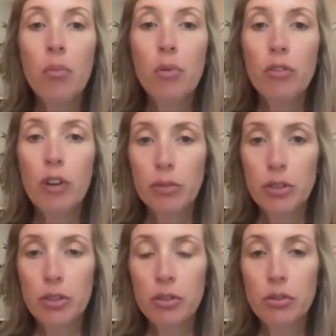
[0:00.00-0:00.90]
move up
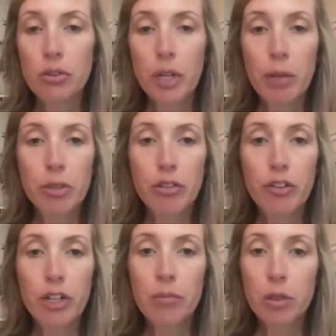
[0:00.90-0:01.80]
to New Hampshire
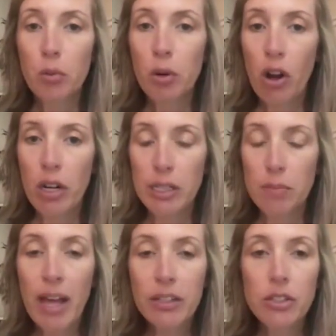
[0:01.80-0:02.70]
for him to work on his
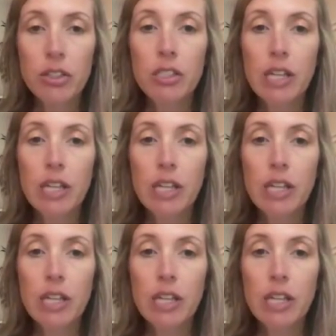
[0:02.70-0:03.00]
master's,